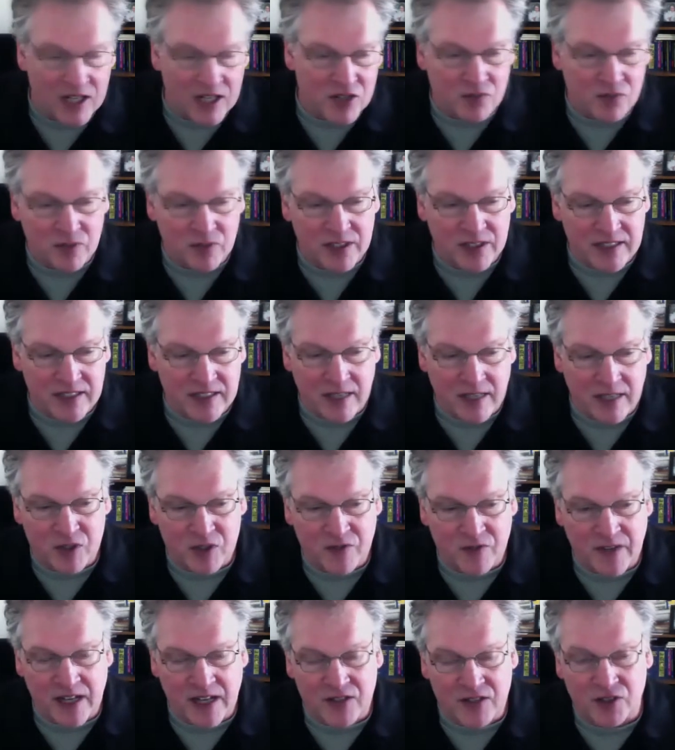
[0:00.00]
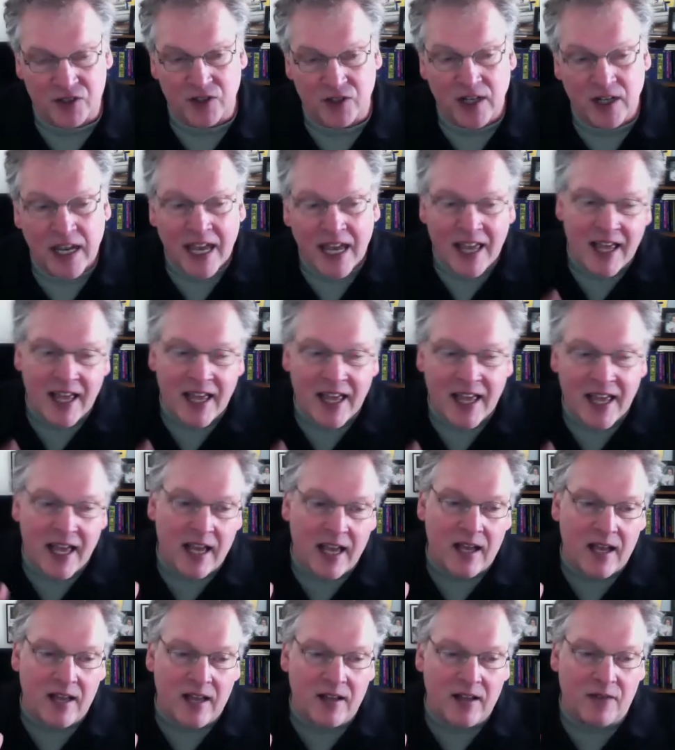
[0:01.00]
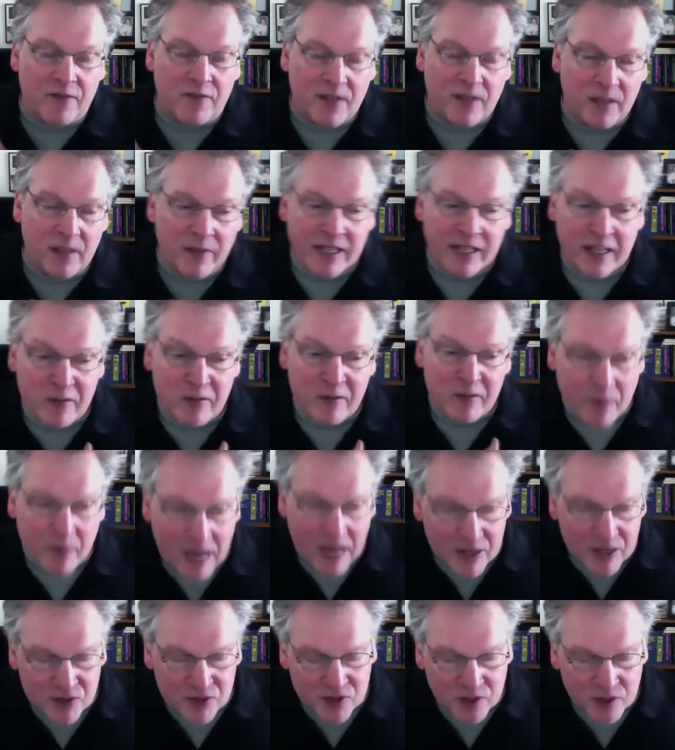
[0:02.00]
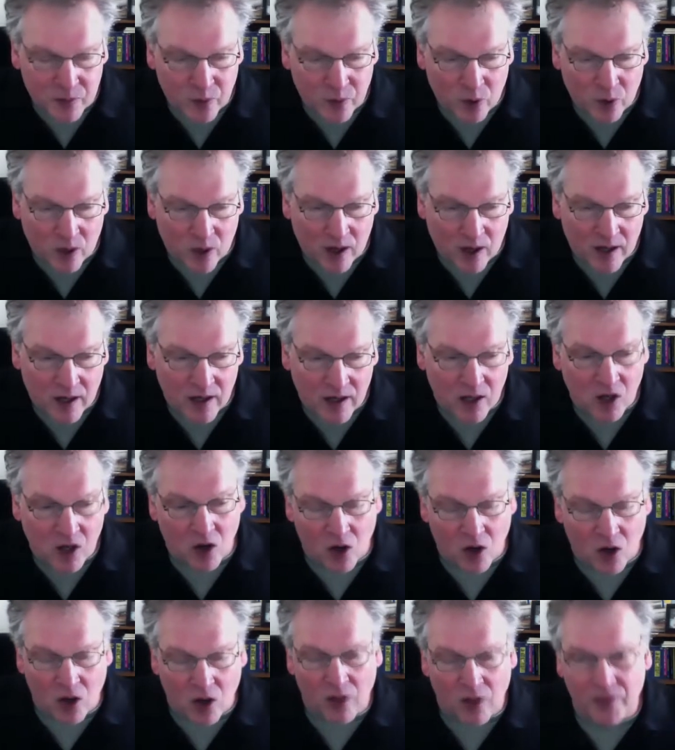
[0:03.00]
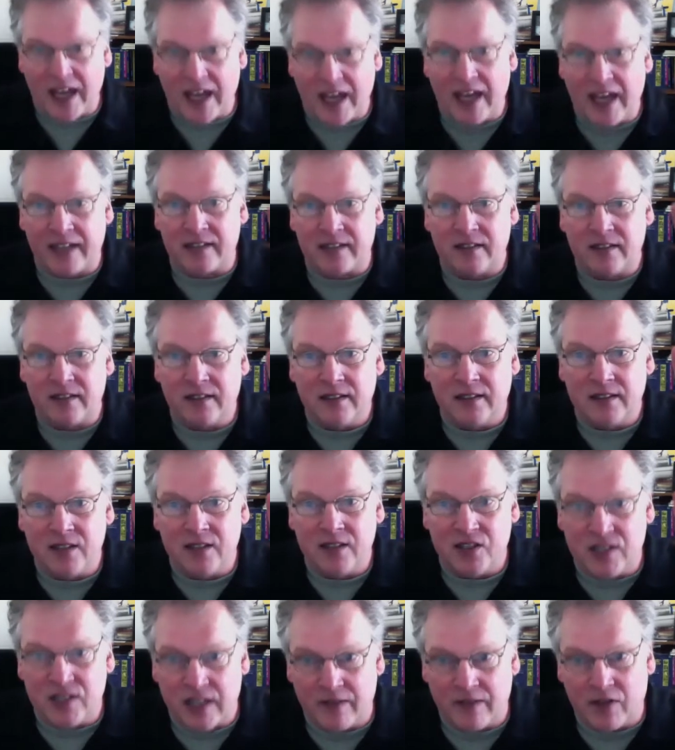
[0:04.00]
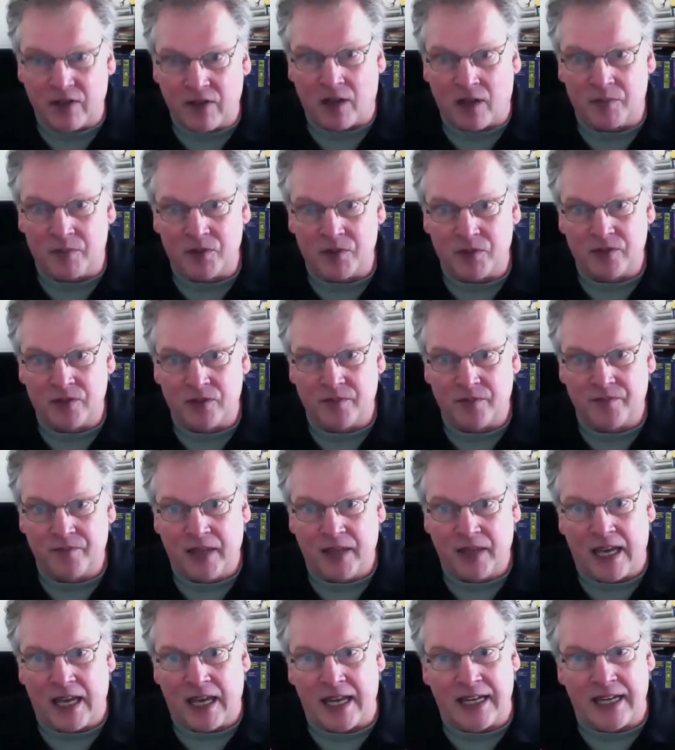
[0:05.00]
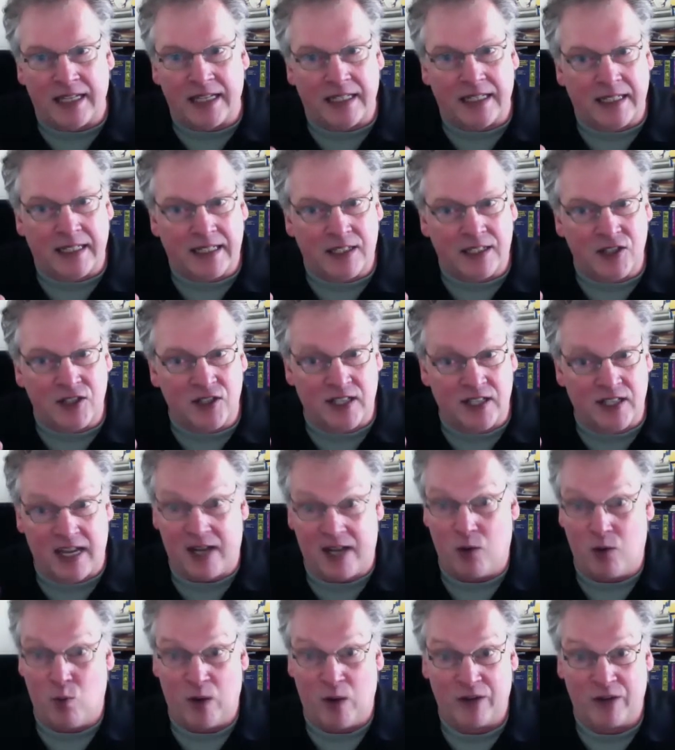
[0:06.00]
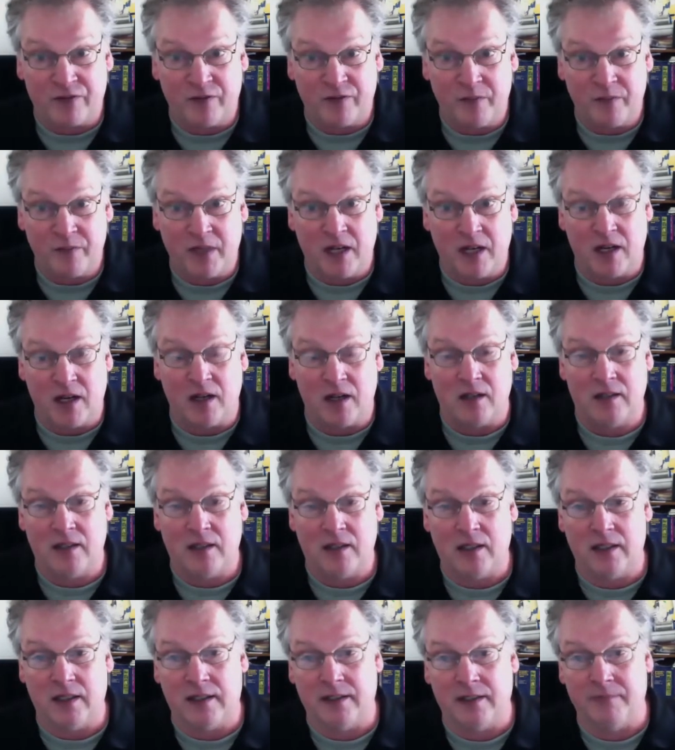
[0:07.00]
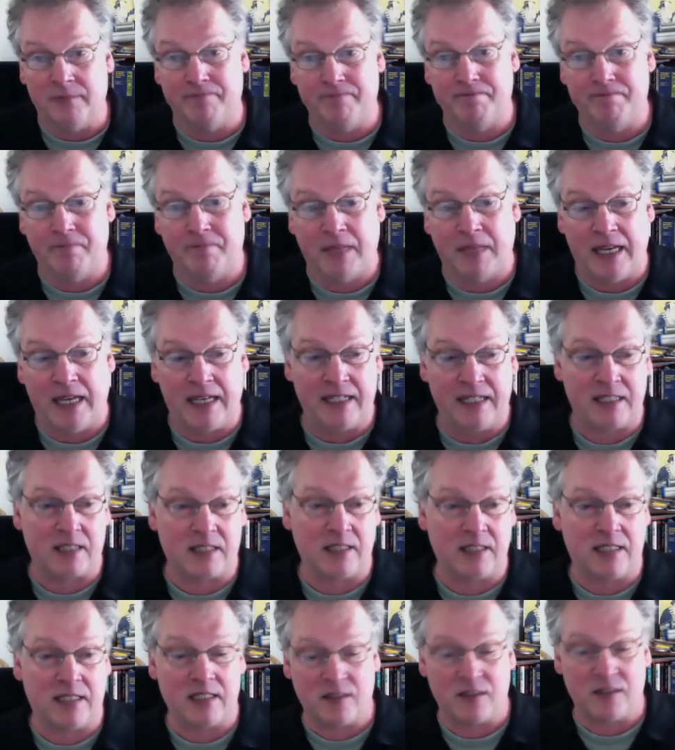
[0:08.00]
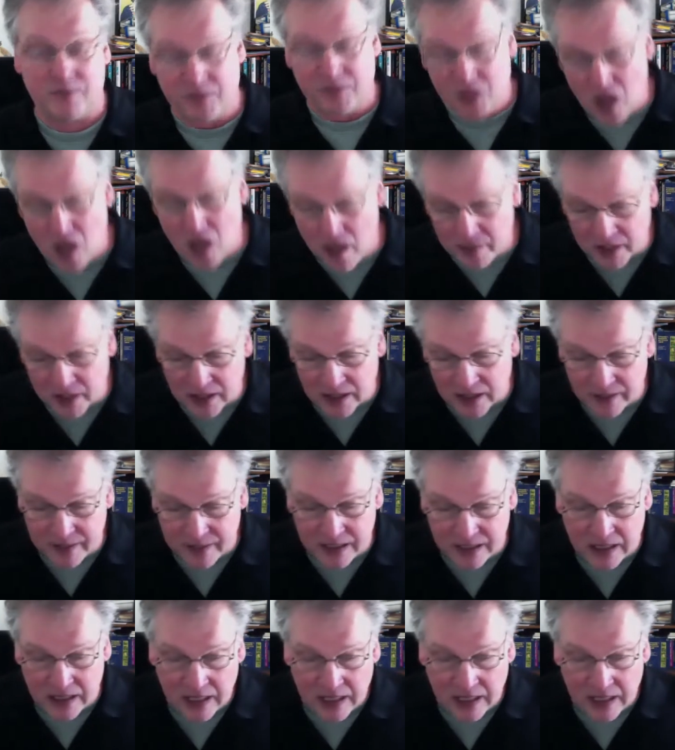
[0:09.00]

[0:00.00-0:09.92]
release that much faster. A fellow by the name of Patrick Dubois called that DevOps, and it just kind of went from there. And it's phenomenal. I mean,